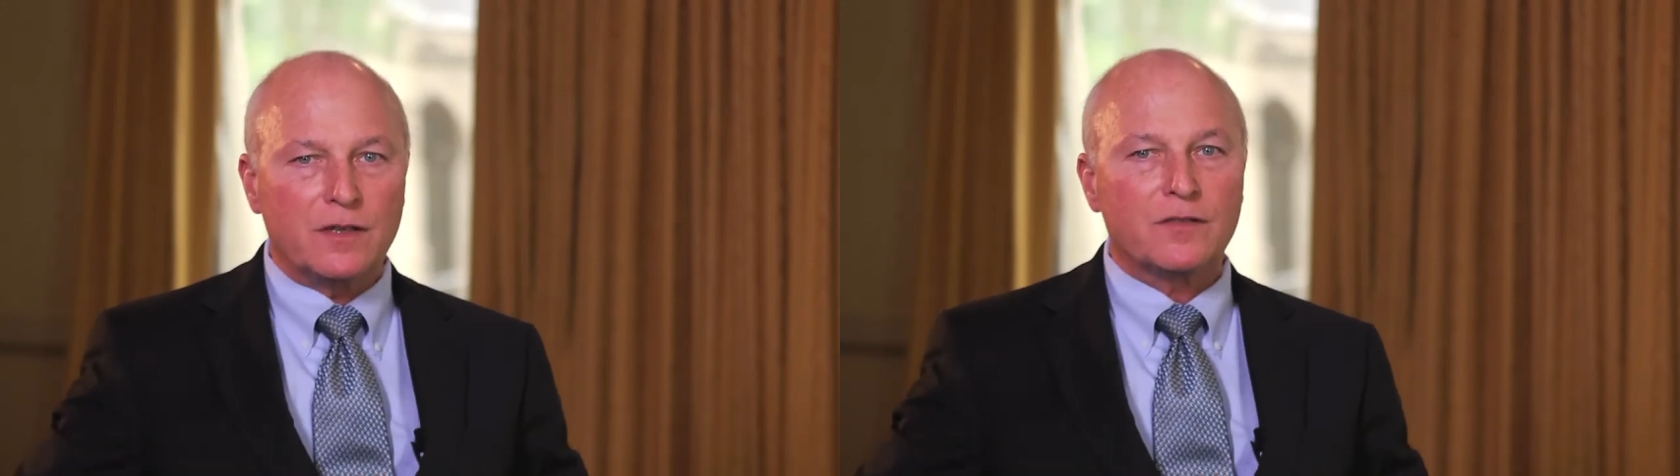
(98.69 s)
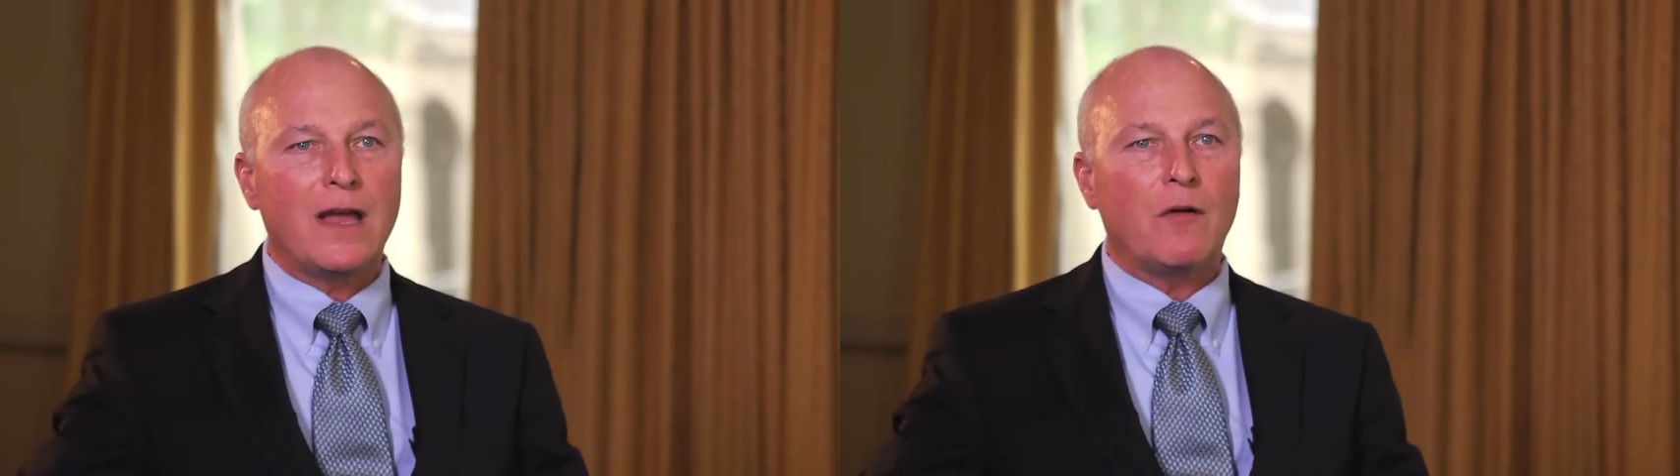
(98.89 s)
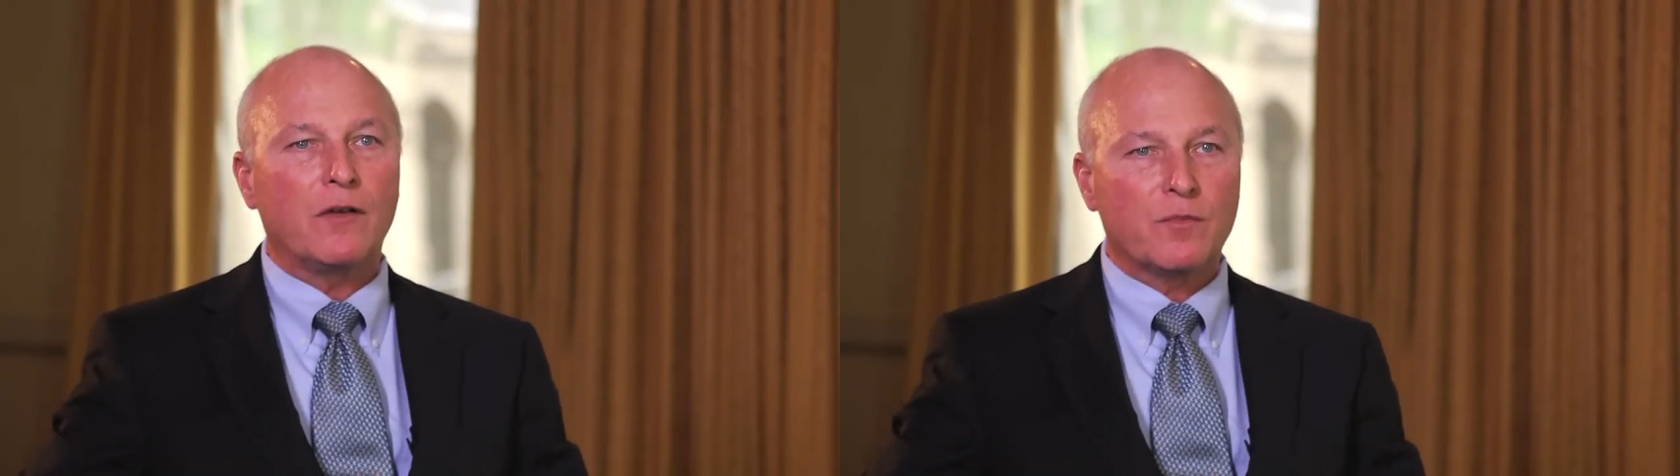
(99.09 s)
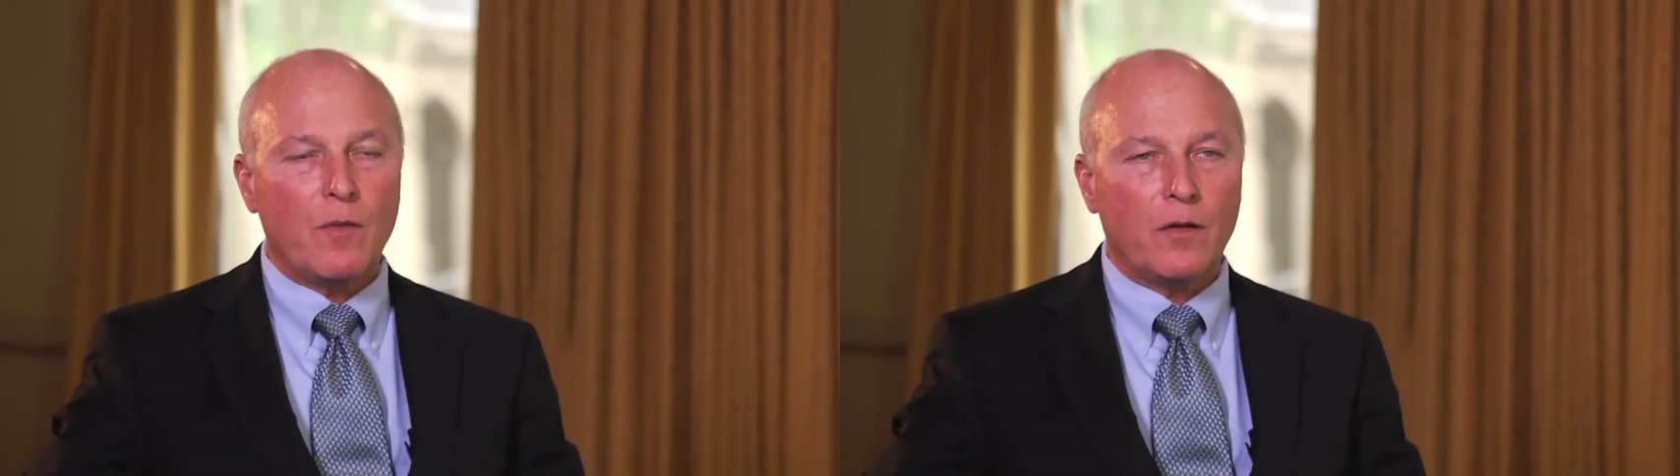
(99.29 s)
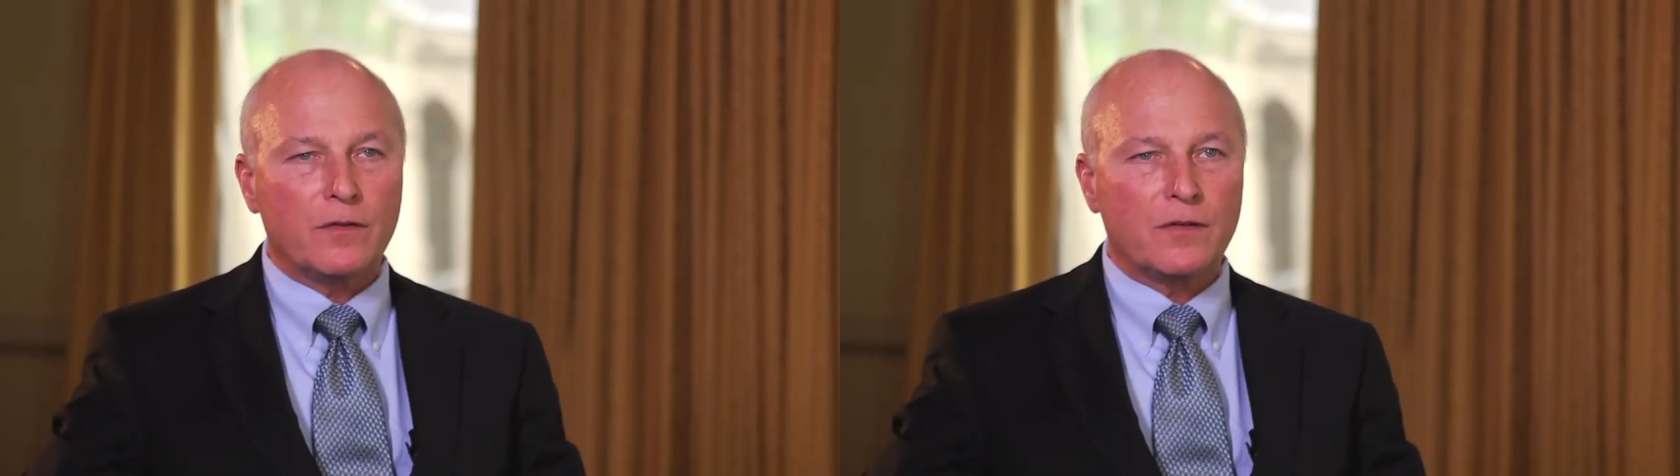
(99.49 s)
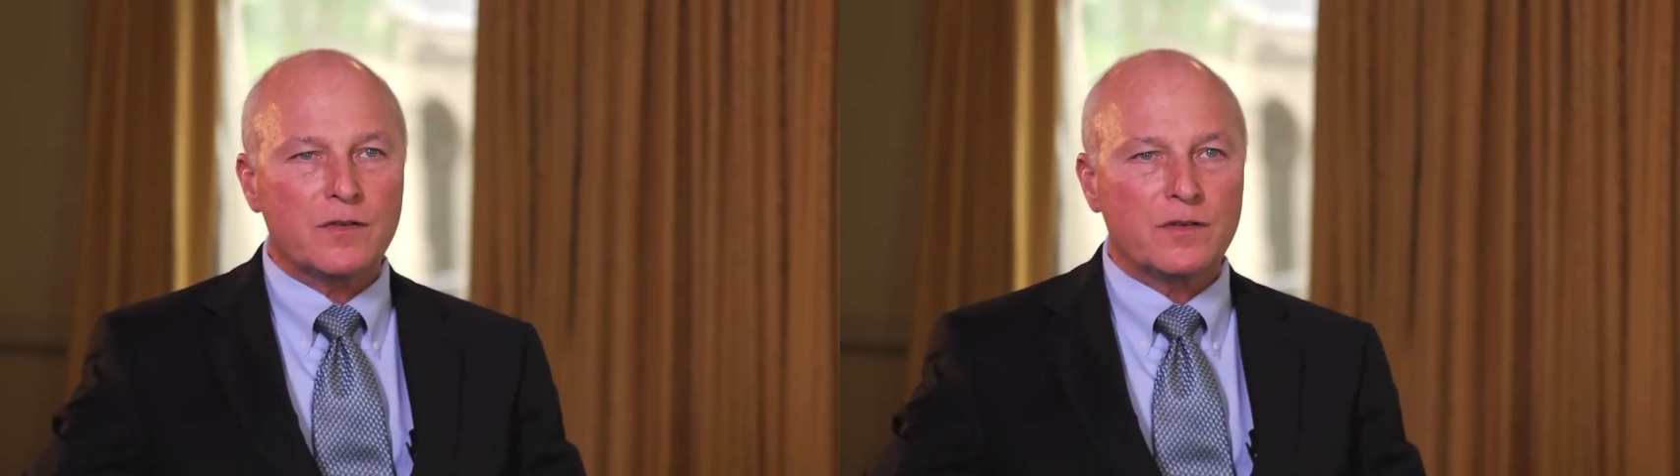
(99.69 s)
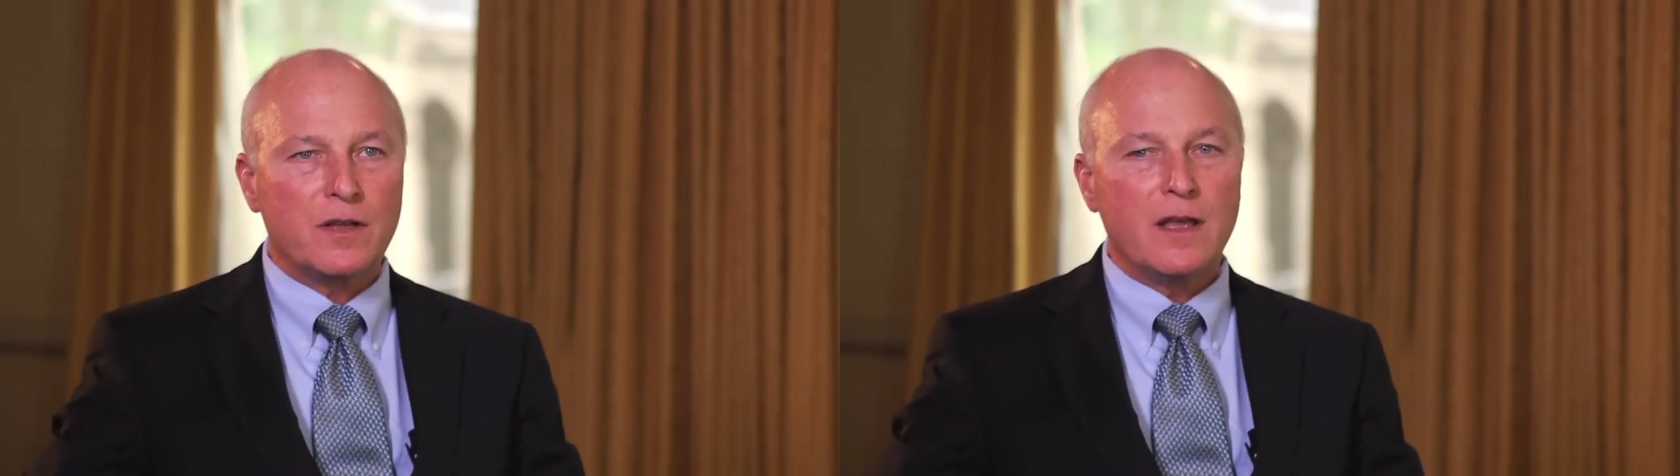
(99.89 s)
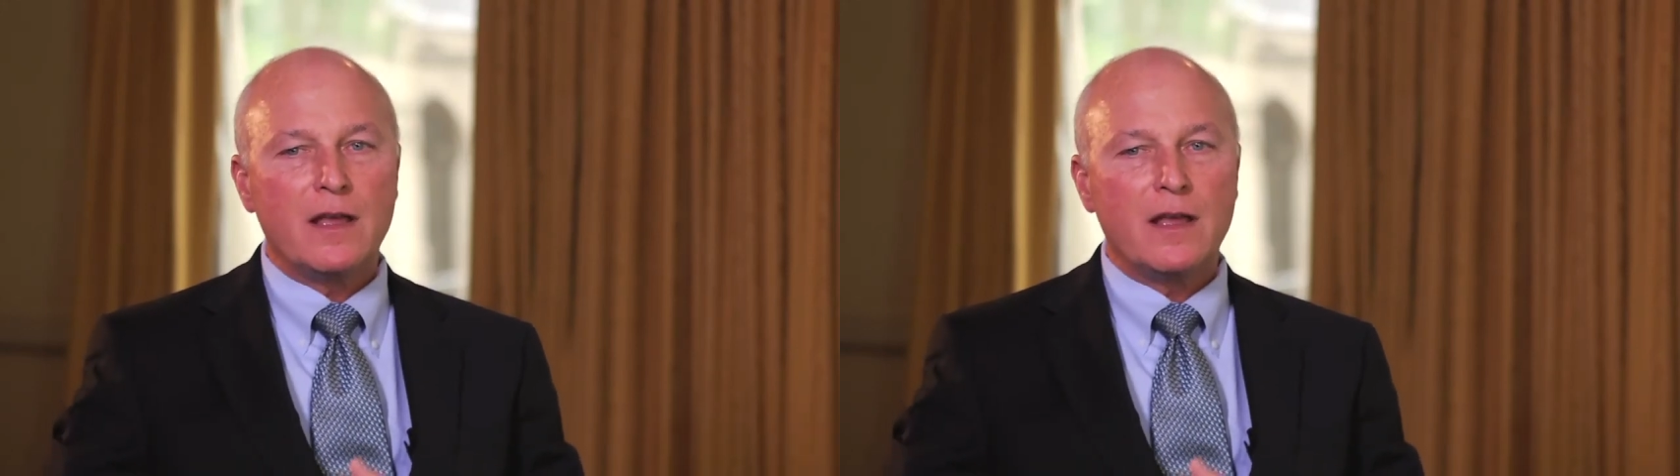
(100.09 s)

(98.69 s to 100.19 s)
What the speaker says: is now a small incision.